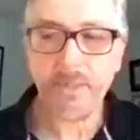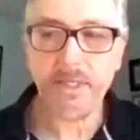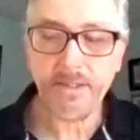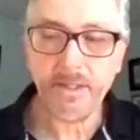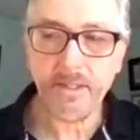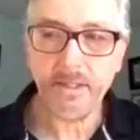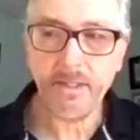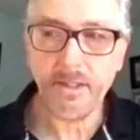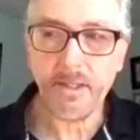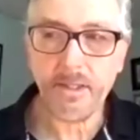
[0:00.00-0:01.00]
I
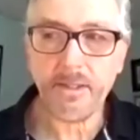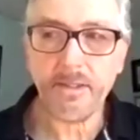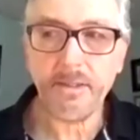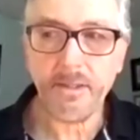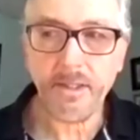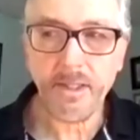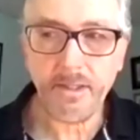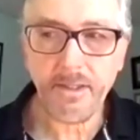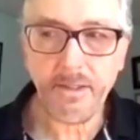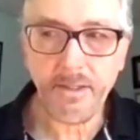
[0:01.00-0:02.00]
think,
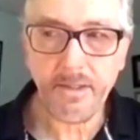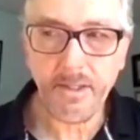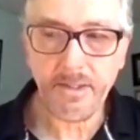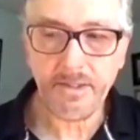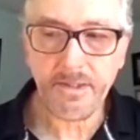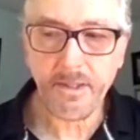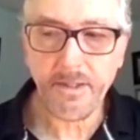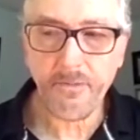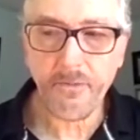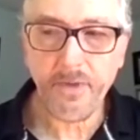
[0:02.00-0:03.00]
again, it's
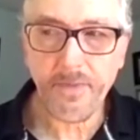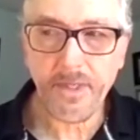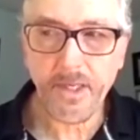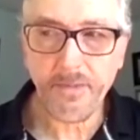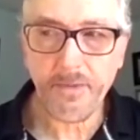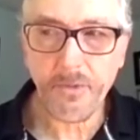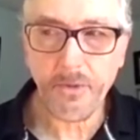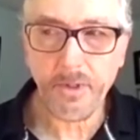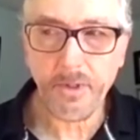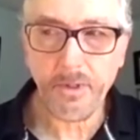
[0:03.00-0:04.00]
that we become a
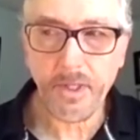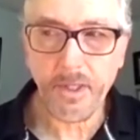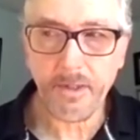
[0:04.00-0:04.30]
more